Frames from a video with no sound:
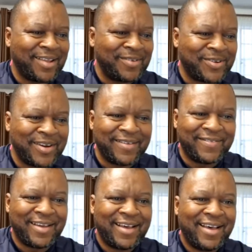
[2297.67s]
we don't
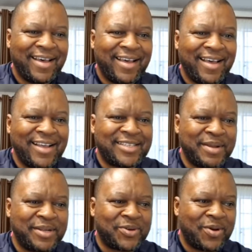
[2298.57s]
have H
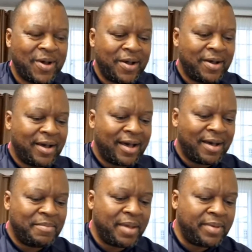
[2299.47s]
Metro,
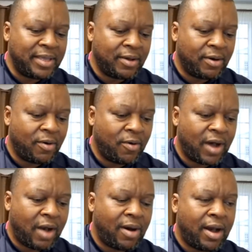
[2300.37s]
maybe all
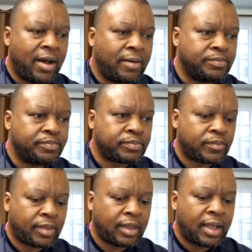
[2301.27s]
our
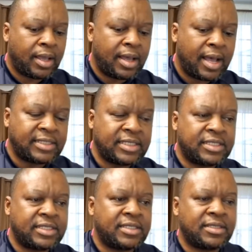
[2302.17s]

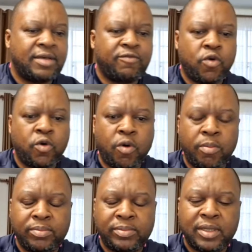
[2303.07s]
artists have gone
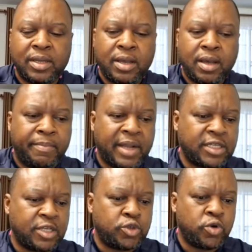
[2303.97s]
home.
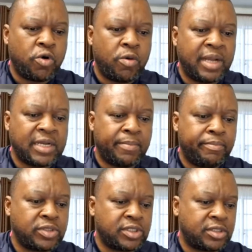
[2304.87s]
But as you know, Madam
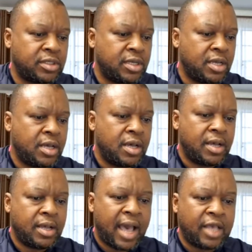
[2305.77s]
Boss,
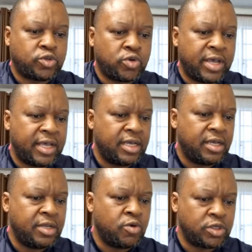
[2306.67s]
I saw her
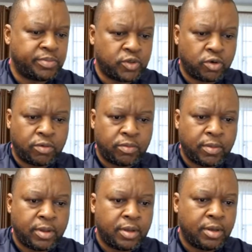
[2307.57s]
in hospital.
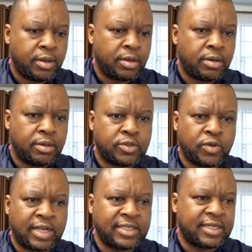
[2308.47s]

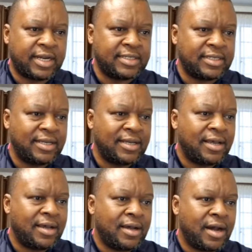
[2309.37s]
So that is crazy.
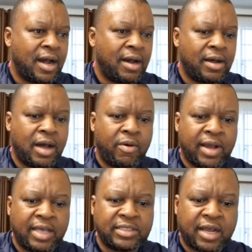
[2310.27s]
Our
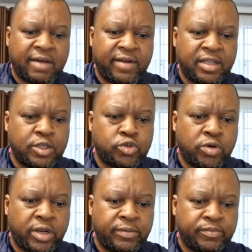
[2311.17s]
guys are covering this
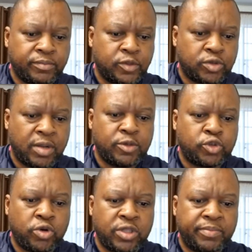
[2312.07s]
story. So let me
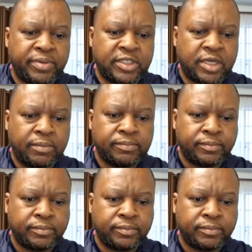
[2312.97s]
show you the picture.